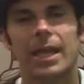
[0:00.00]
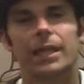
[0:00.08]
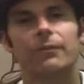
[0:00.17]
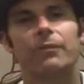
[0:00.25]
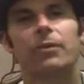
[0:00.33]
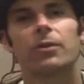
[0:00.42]

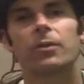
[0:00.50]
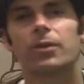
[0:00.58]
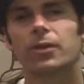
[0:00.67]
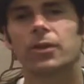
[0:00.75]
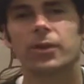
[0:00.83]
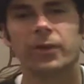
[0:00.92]
And if you're
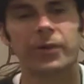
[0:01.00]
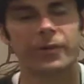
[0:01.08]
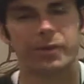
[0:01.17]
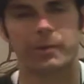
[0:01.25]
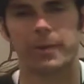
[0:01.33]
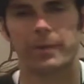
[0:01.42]

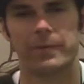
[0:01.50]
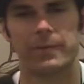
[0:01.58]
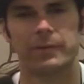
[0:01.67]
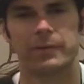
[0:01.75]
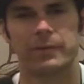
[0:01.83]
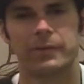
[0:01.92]
curious about
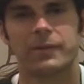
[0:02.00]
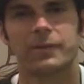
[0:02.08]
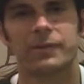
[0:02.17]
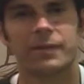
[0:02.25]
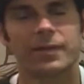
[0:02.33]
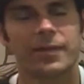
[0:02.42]
this, if
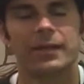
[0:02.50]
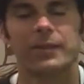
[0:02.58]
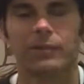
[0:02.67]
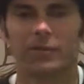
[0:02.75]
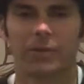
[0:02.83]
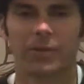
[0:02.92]
this is
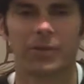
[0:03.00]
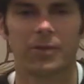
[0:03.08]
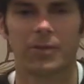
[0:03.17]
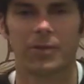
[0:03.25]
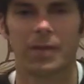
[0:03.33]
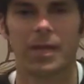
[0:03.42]
connected for
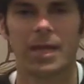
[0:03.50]
you,